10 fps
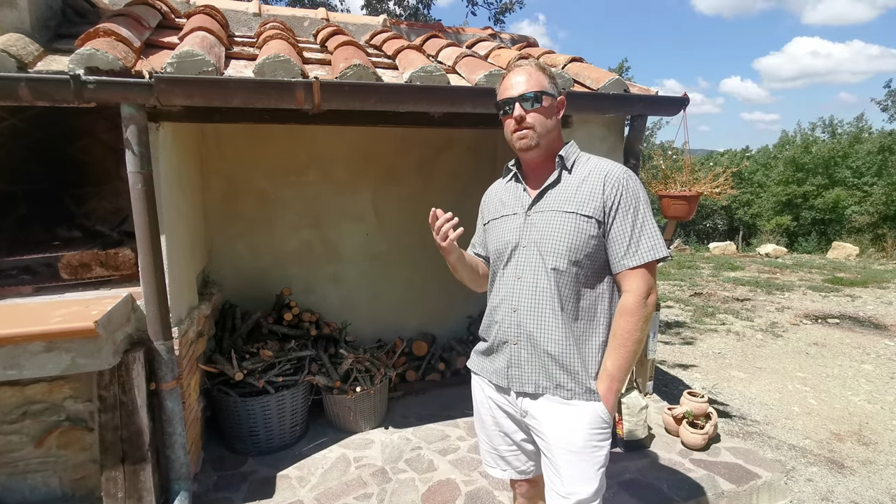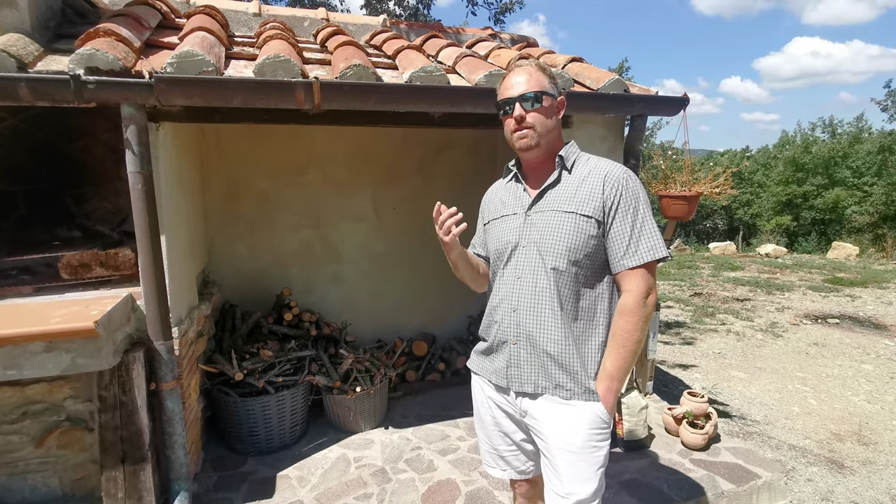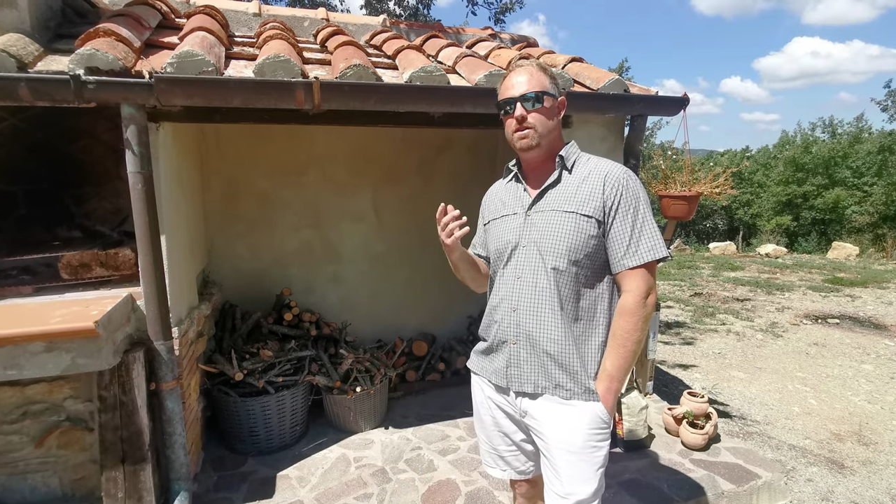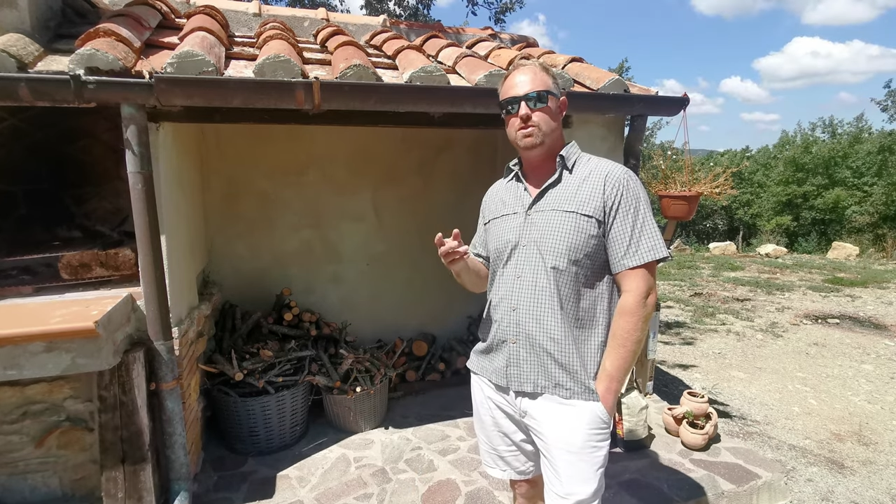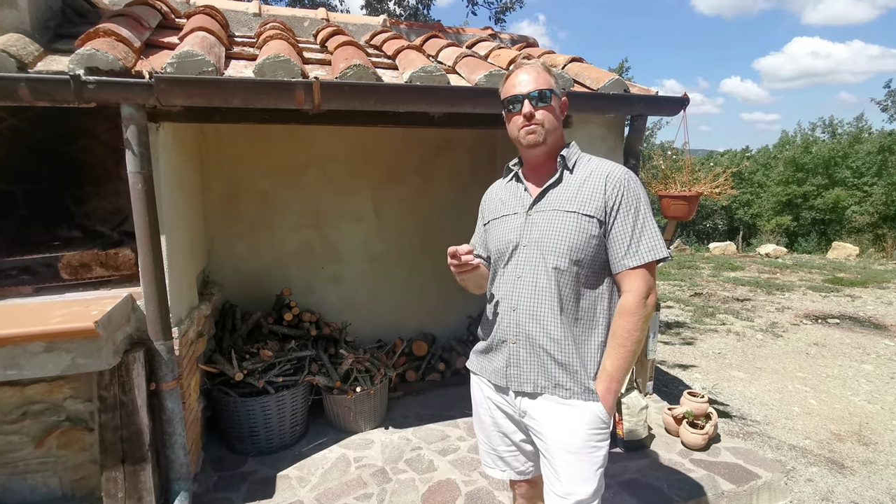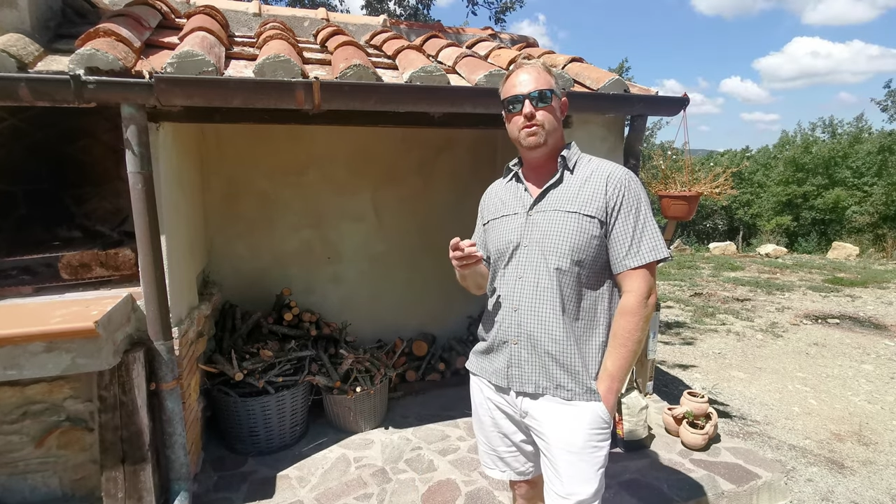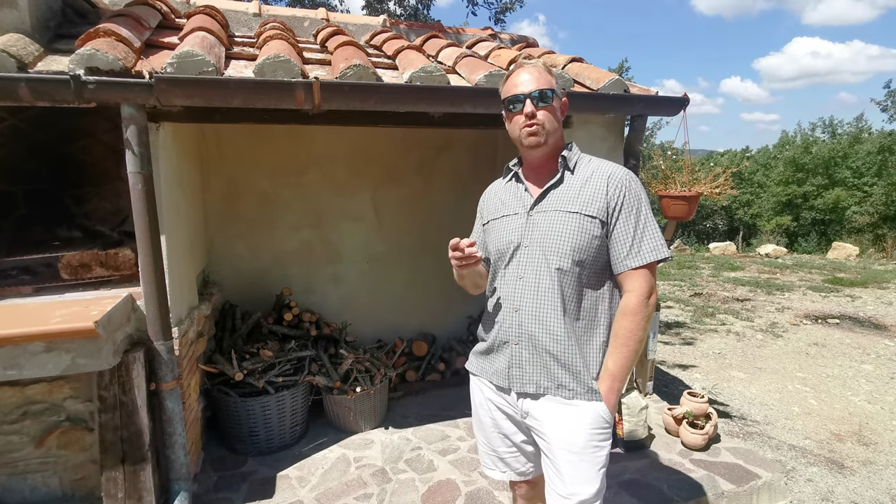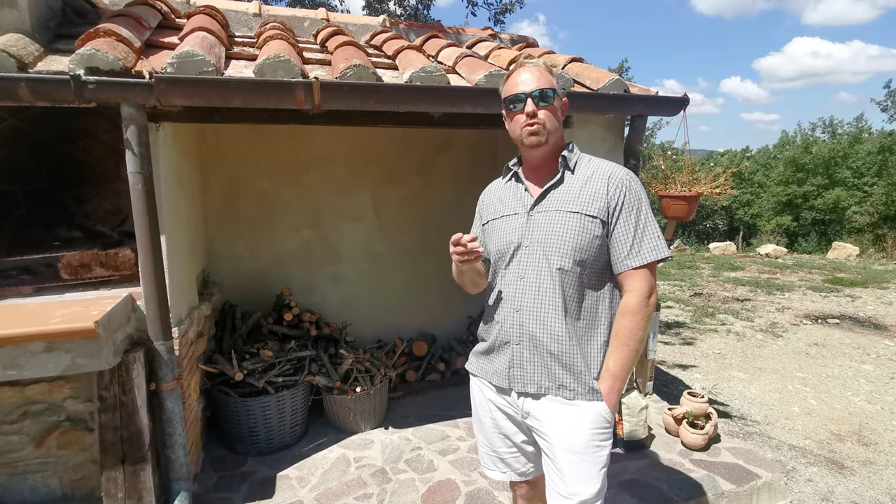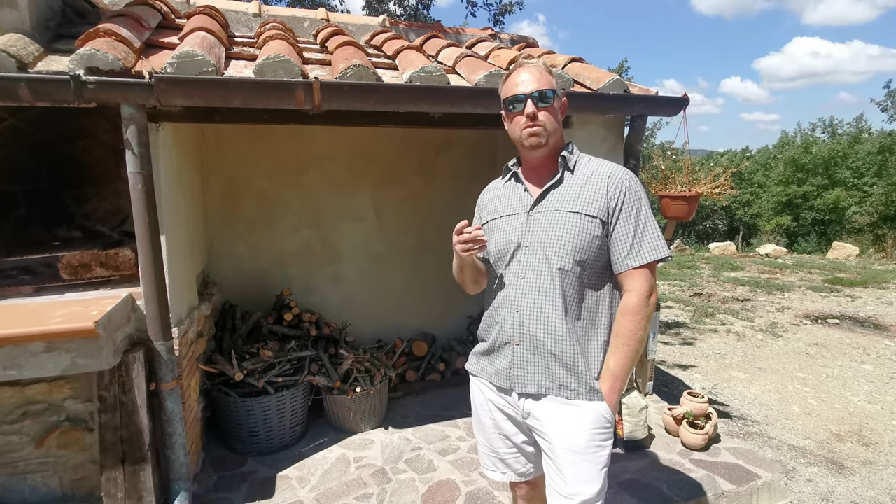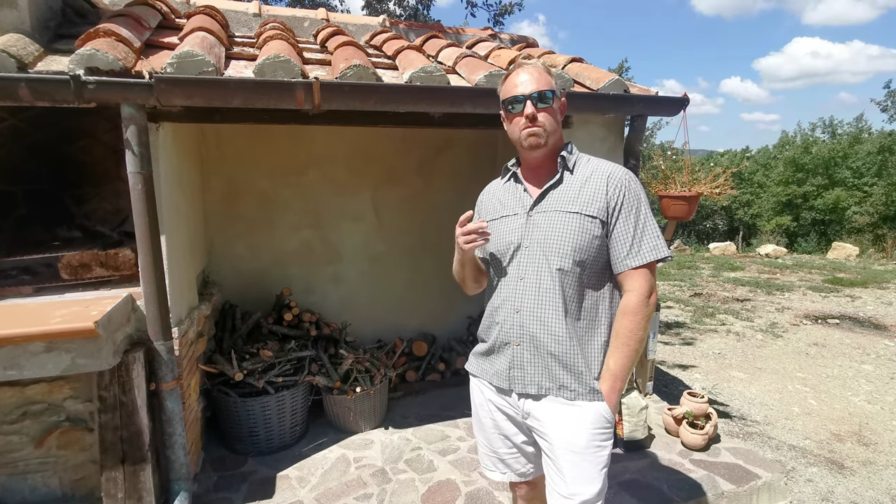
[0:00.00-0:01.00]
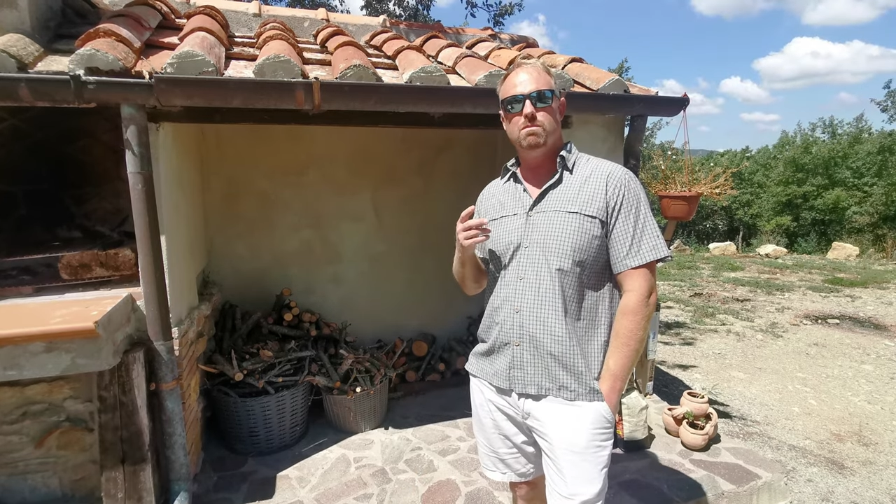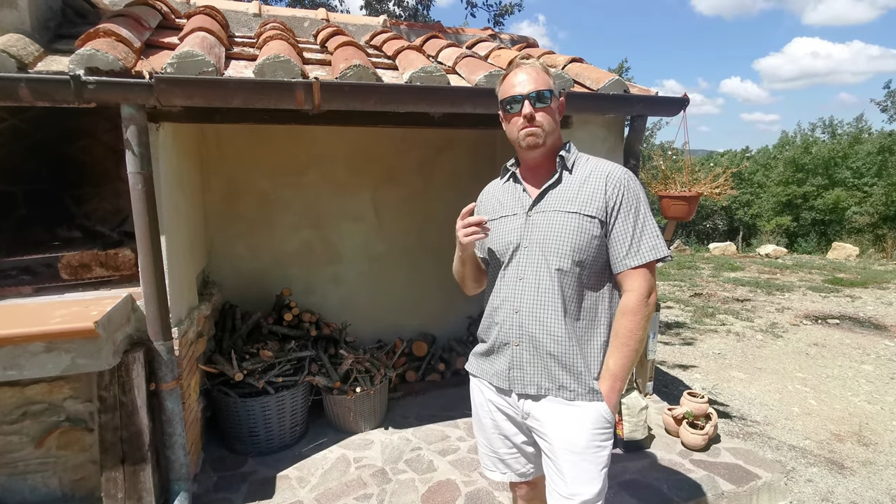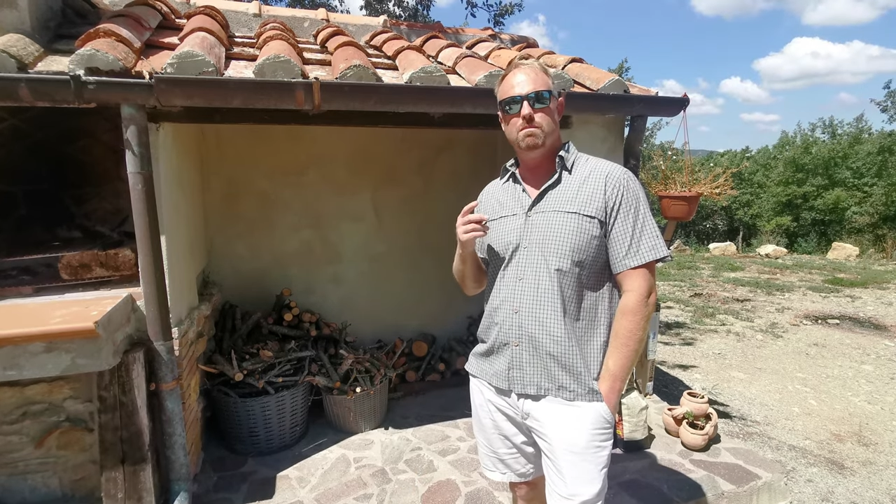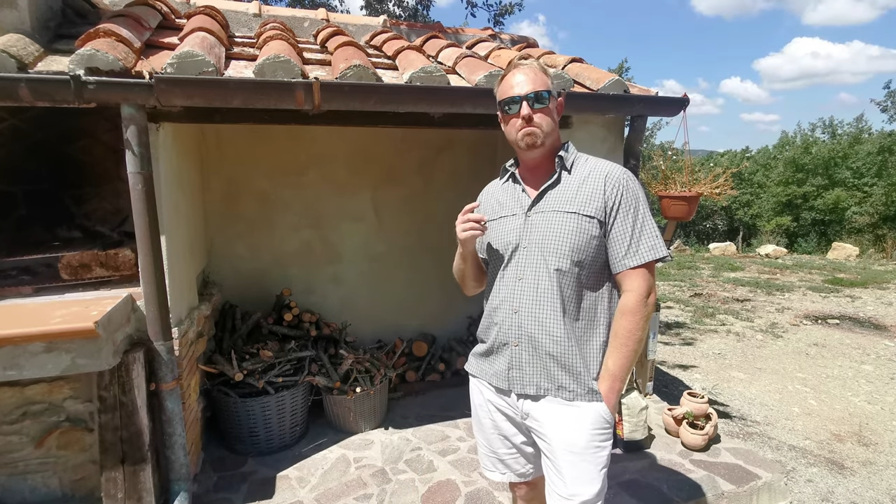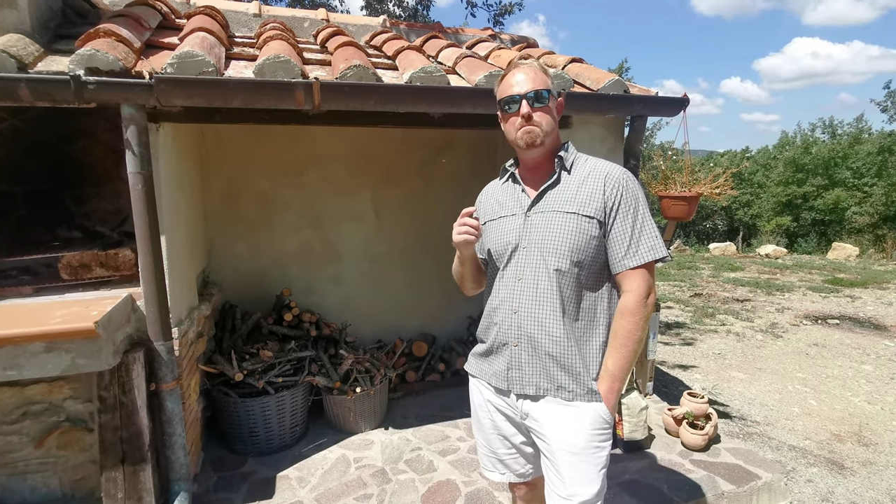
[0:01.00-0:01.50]
there's a few
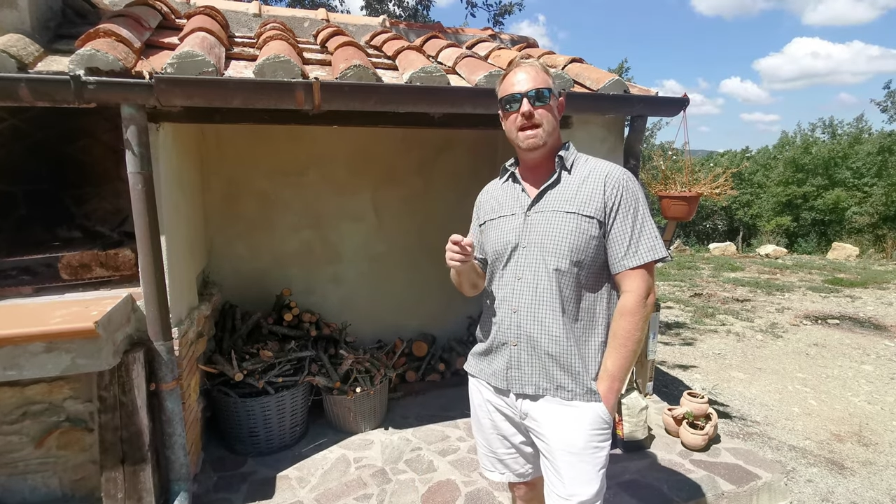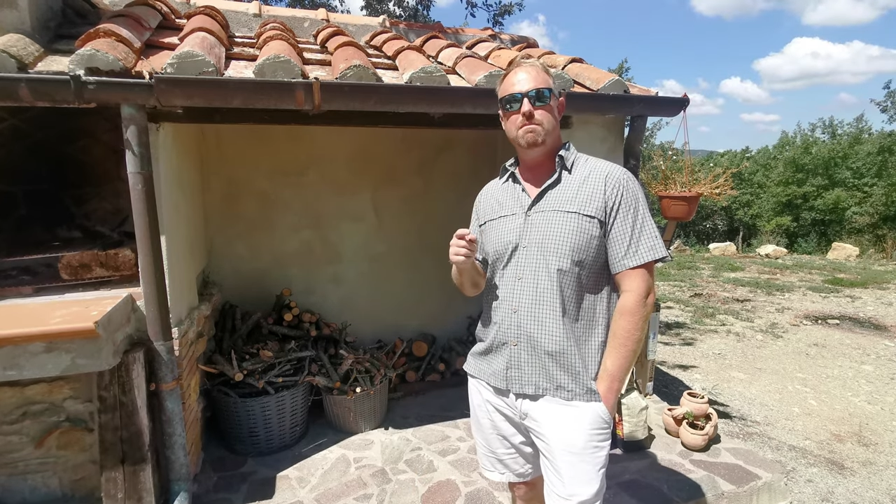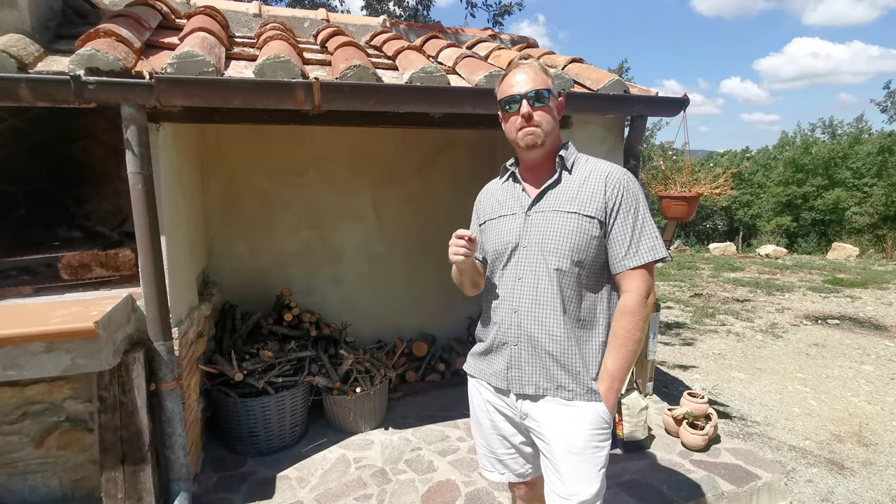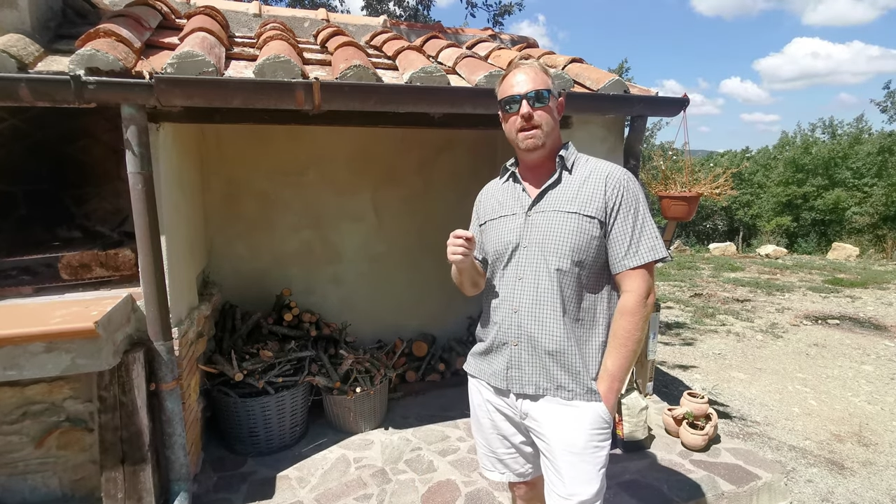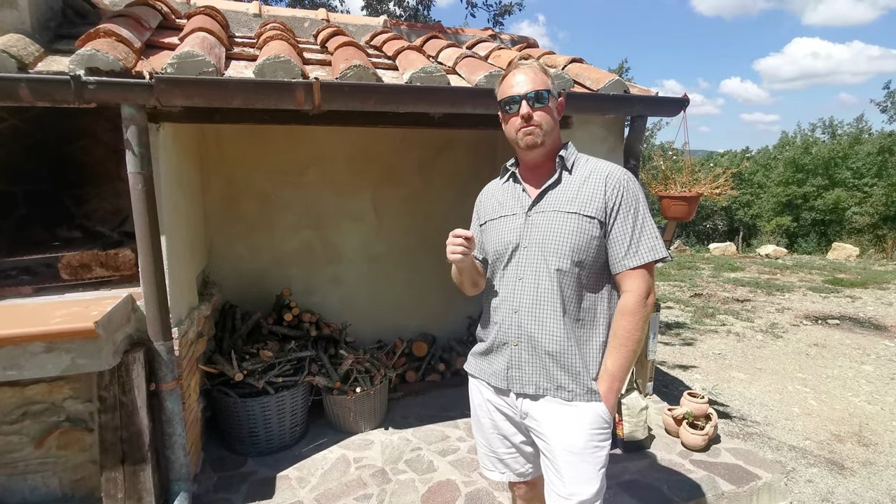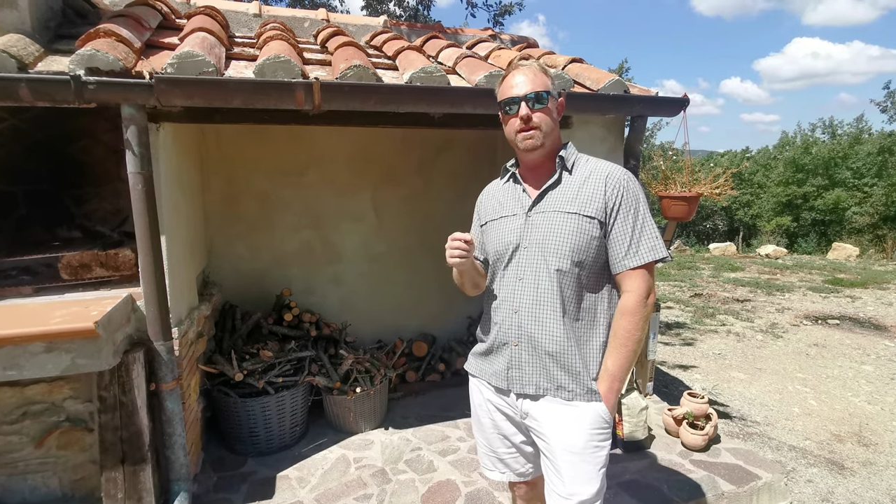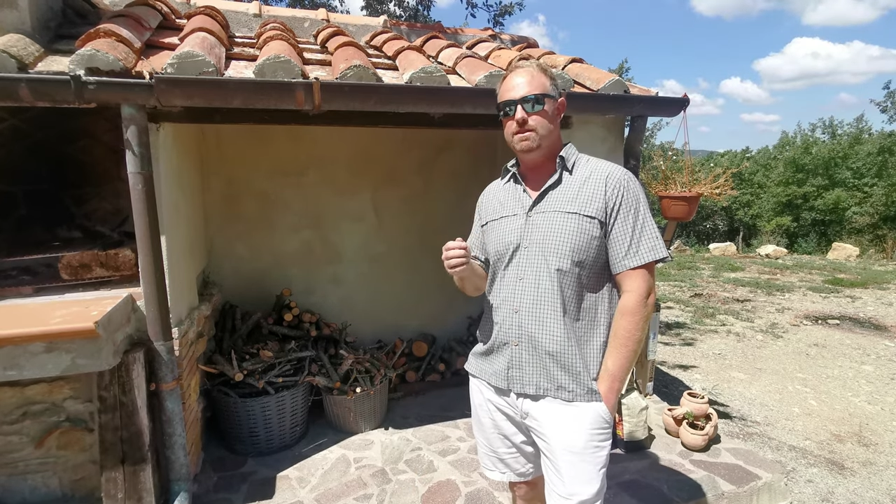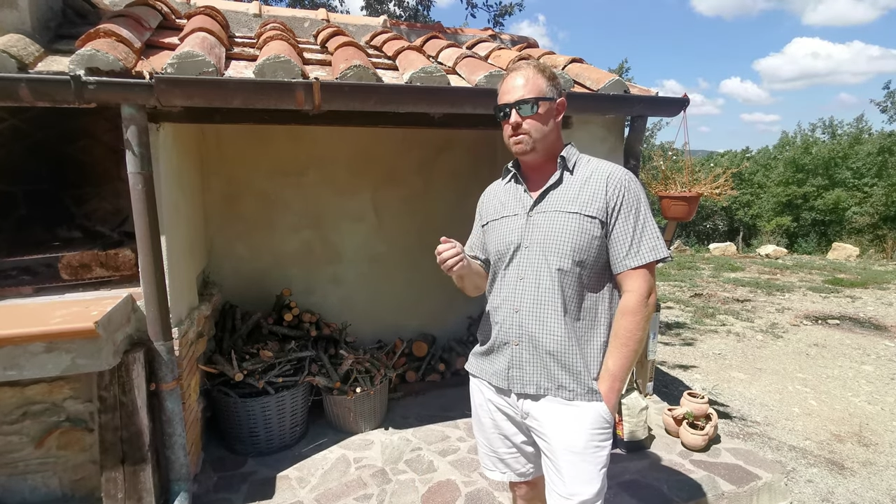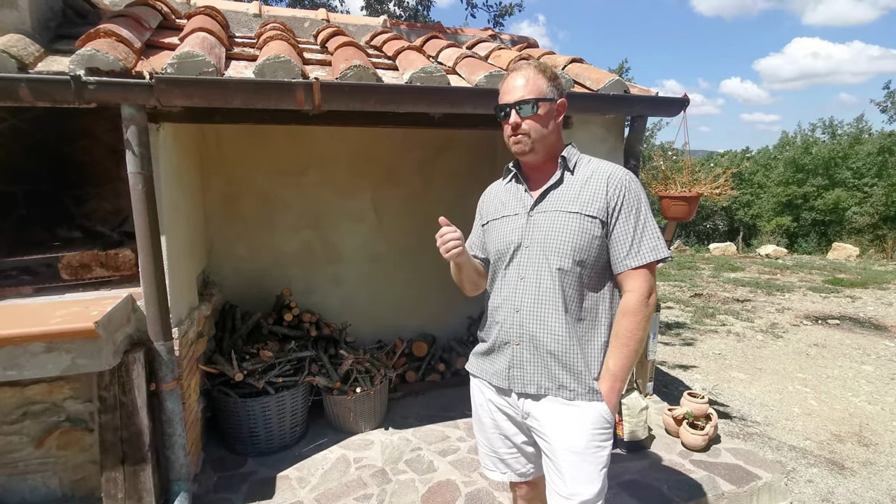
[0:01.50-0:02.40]
main benefits.